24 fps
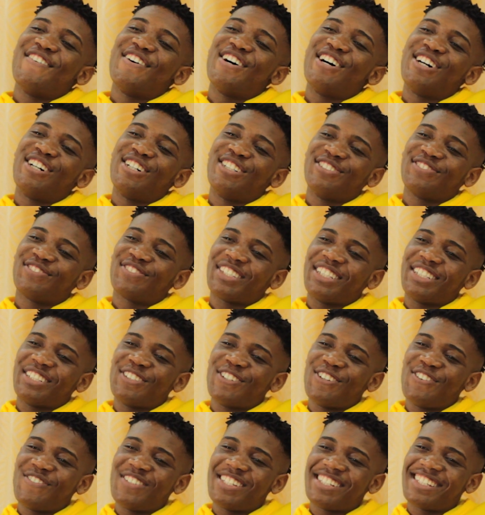Well,
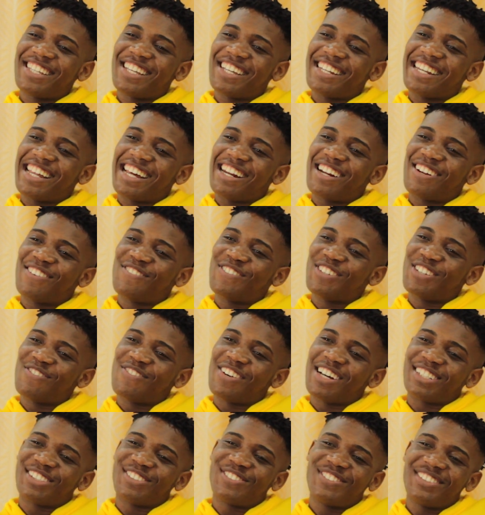no be say that I
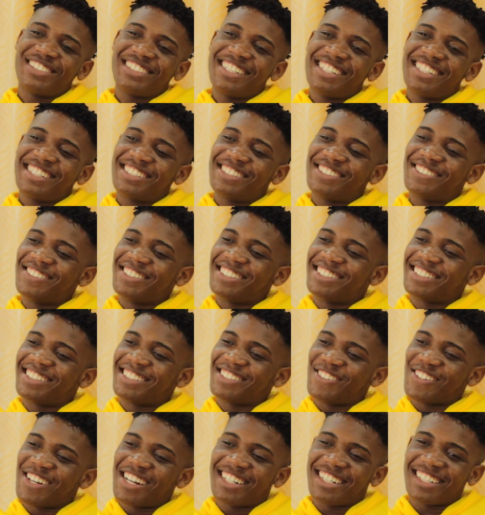be, but we day
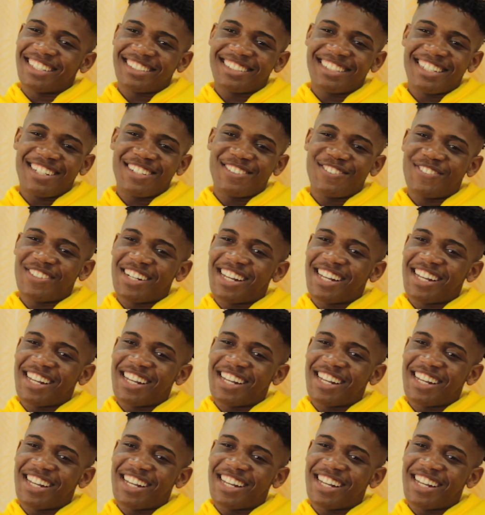streets, you understand?